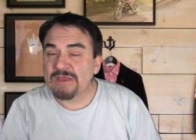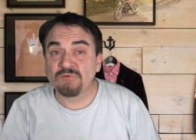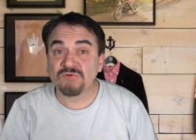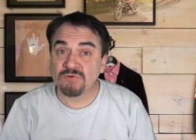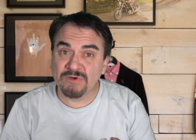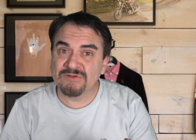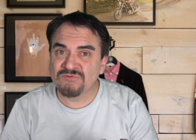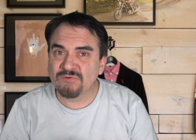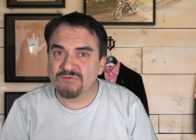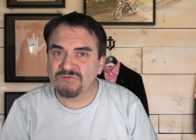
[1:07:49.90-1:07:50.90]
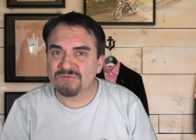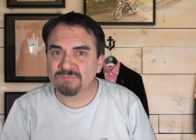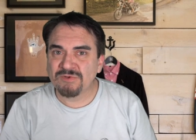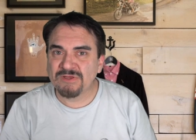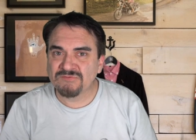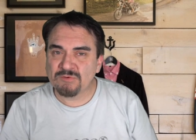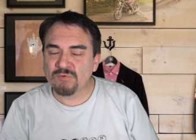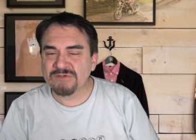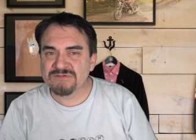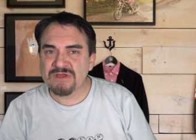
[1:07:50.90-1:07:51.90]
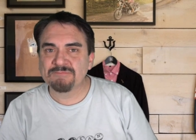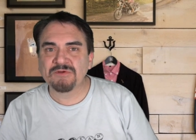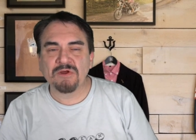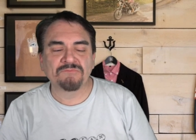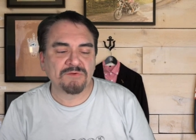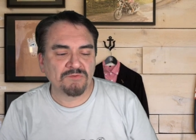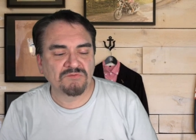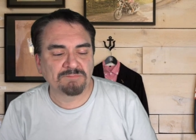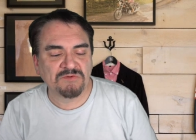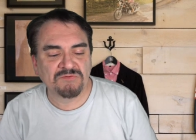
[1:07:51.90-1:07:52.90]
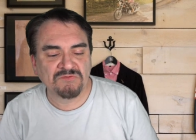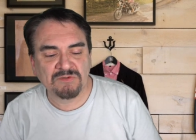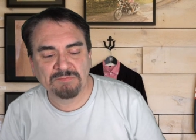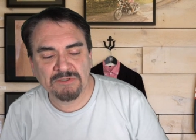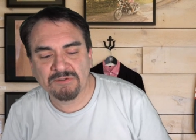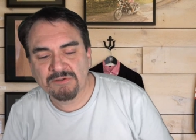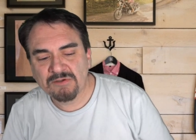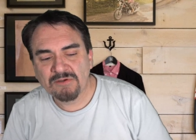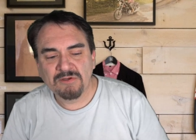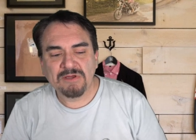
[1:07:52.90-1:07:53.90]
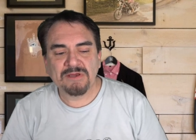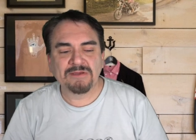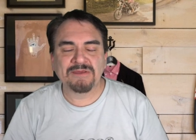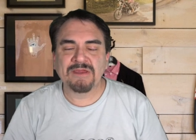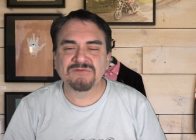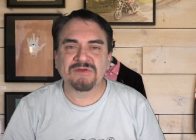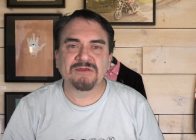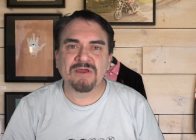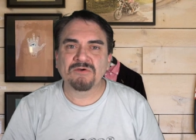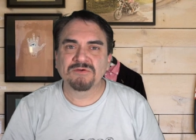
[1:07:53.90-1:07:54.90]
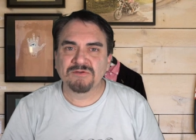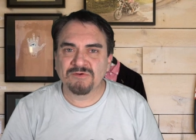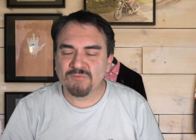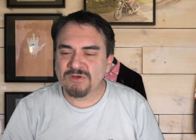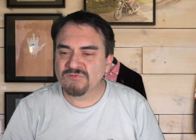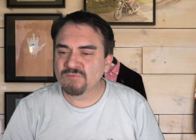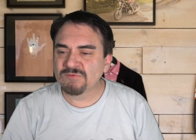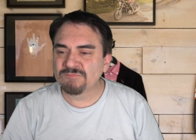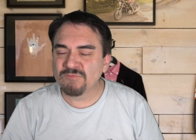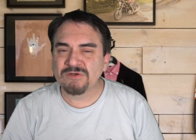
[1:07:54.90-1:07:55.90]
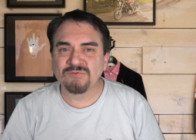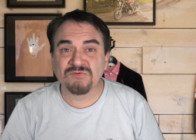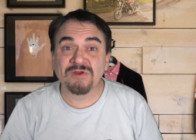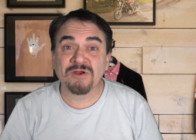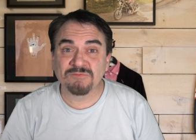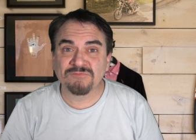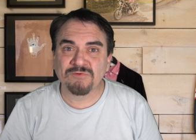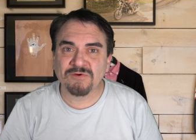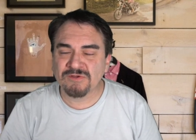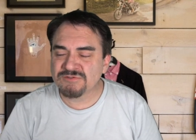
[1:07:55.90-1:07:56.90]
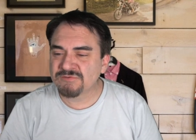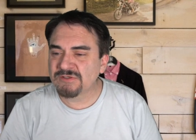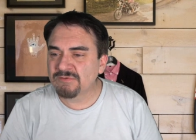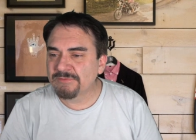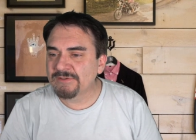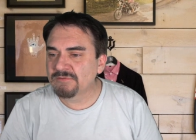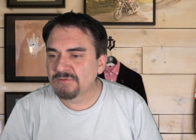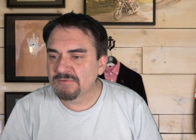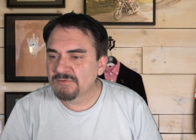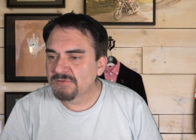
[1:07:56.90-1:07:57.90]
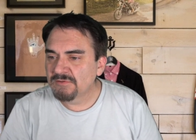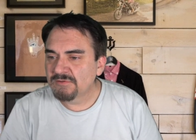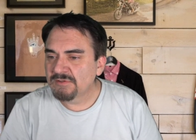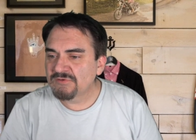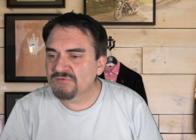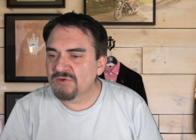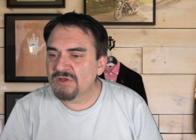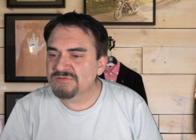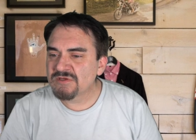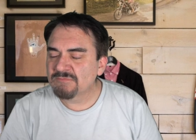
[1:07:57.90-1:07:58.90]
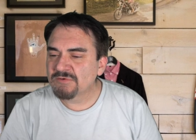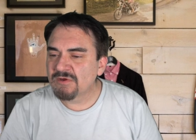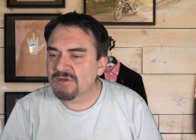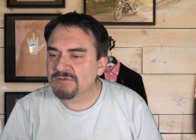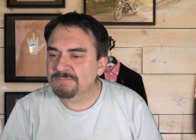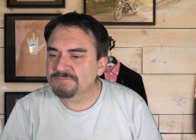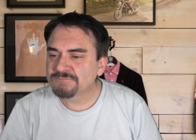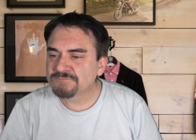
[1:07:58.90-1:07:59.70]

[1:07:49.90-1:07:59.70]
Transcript: that was a great sourcing place at one time, the Gulf Coast of Mississippi. I can't tell you how good it was when it was there before Katrina, but that's a long time gone.